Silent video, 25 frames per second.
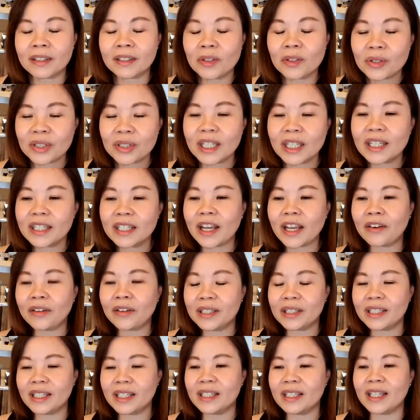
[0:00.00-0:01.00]
New Skin
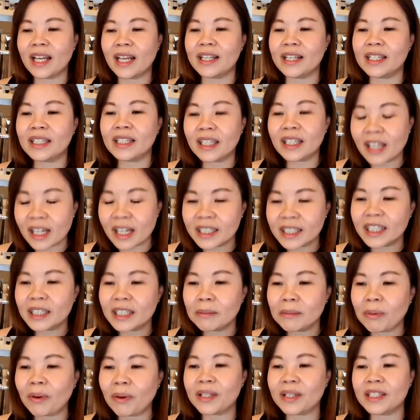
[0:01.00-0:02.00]
guarantees that it's
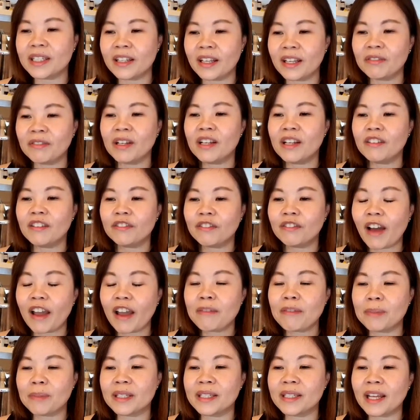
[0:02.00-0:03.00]
13.5%
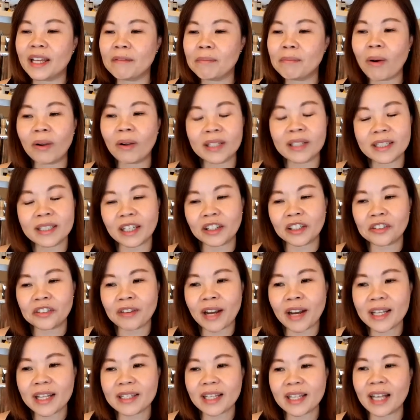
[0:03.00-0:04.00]

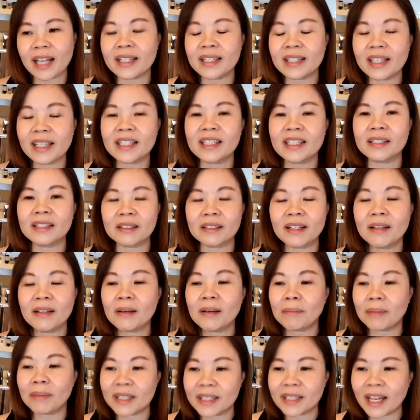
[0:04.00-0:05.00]
polysaccharides and
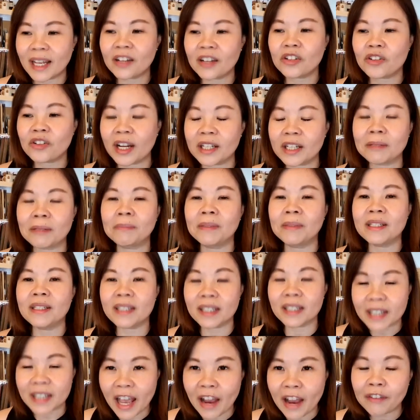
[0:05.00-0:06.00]
6% triterpenes in
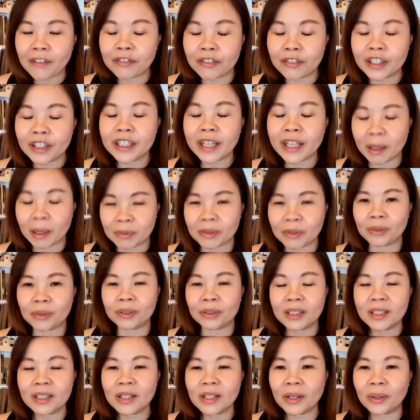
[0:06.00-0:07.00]
every capsule.
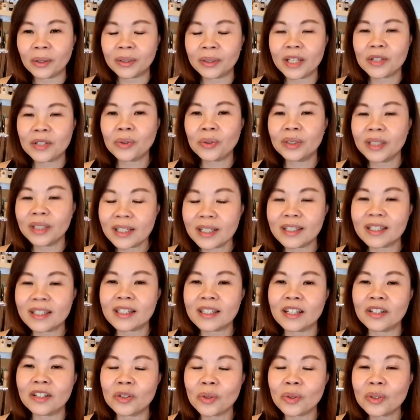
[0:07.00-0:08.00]
Okay, so this
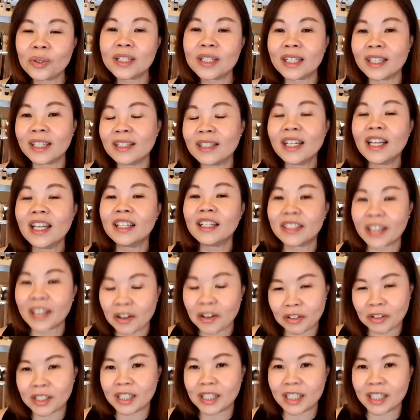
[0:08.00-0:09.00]
is a New Skin
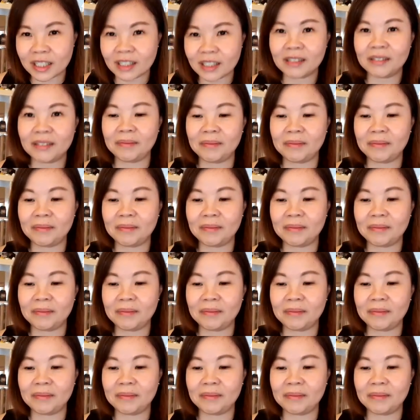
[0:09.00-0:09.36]
guarantee.